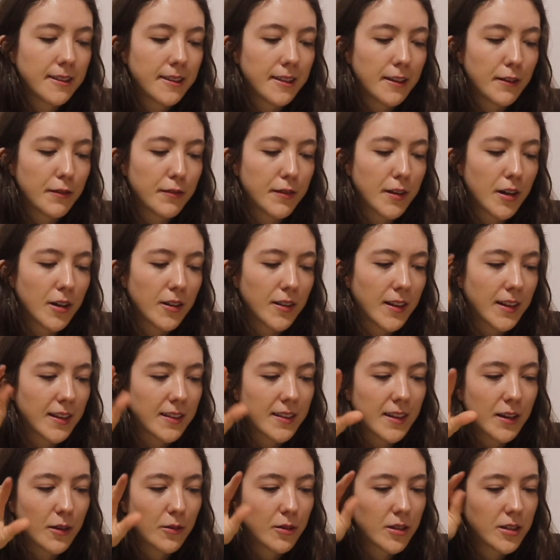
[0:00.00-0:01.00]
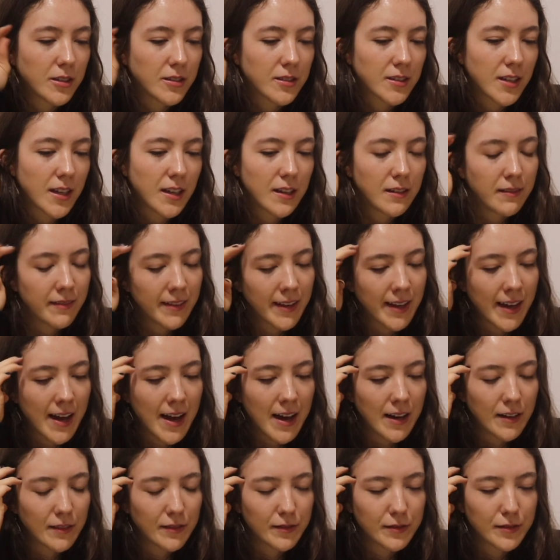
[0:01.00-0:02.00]
they felt like they were just kind of like
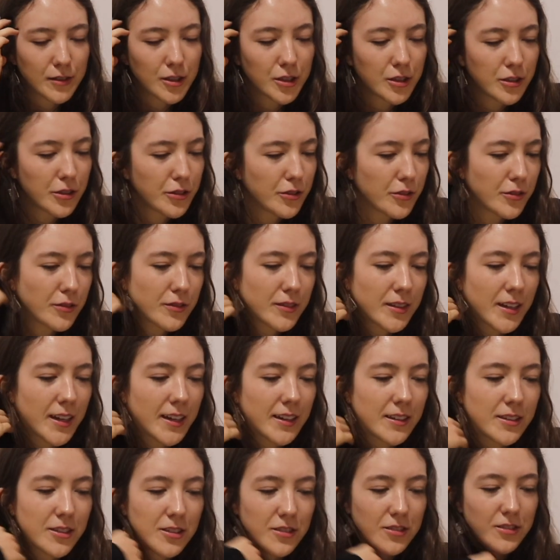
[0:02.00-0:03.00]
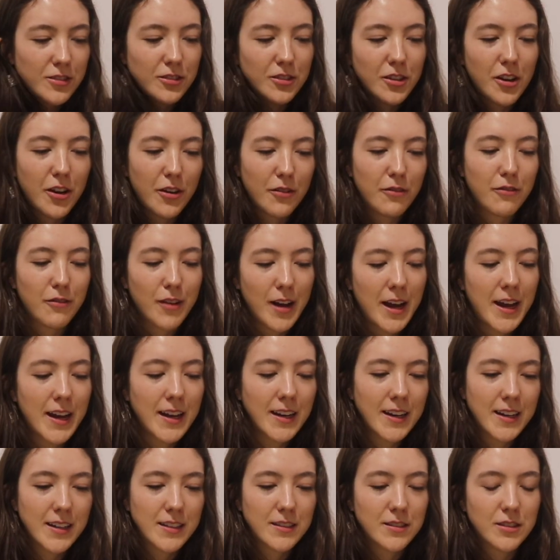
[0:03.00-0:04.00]
out of tune, like just not
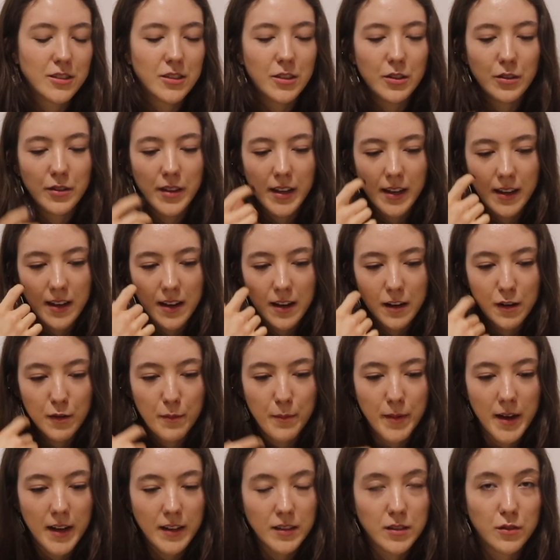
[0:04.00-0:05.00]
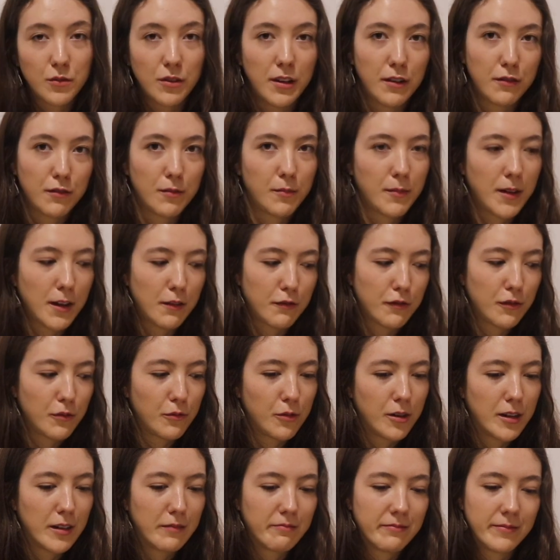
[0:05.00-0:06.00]
right, and so they kind of backed away from
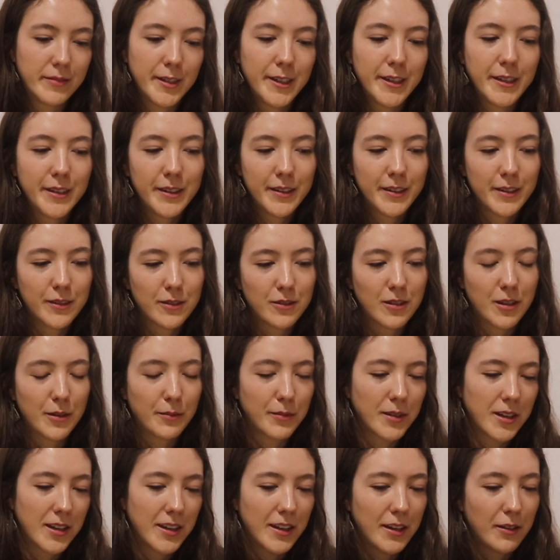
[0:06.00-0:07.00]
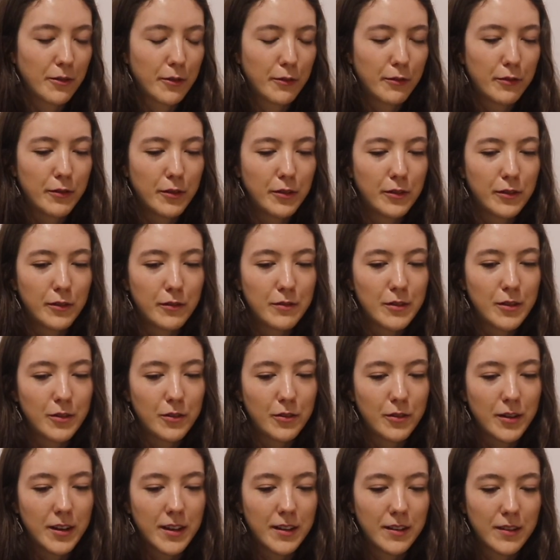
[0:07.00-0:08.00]
everyone. So I'm getting with those of you
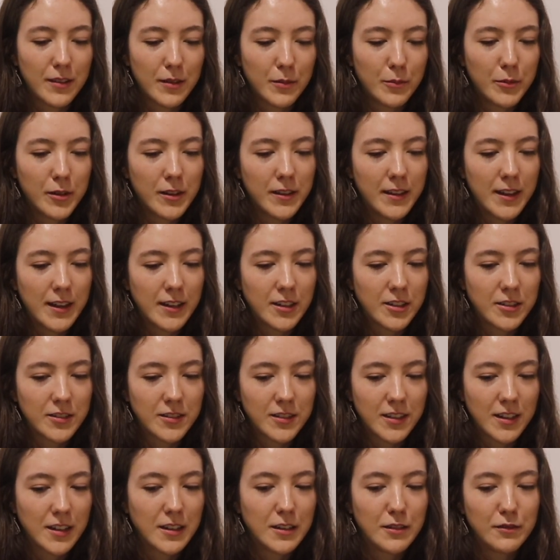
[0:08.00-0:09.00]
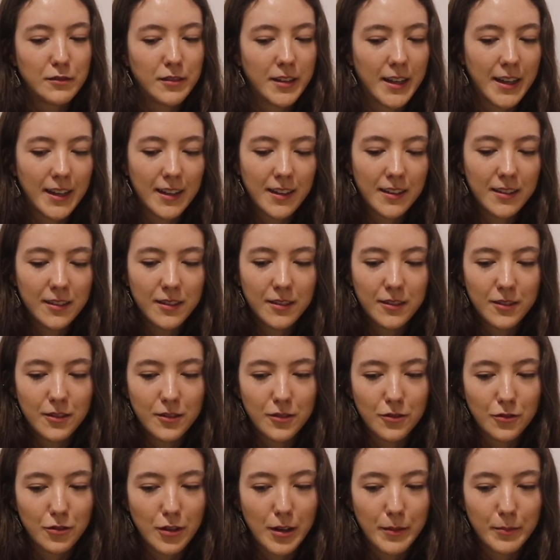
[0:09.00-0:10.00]
who had someone that just kind of like
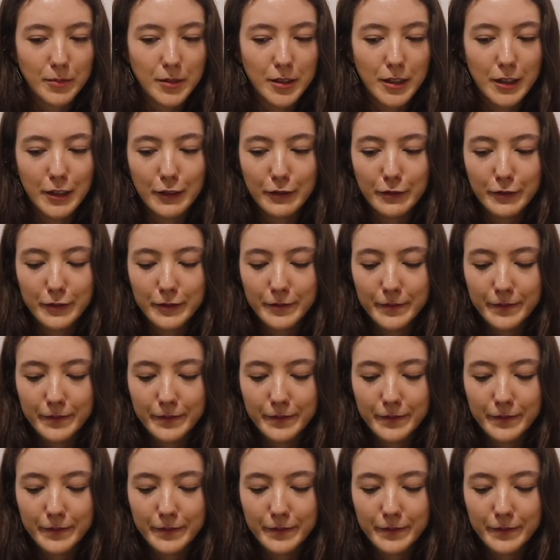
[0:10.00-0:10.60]
dropped off.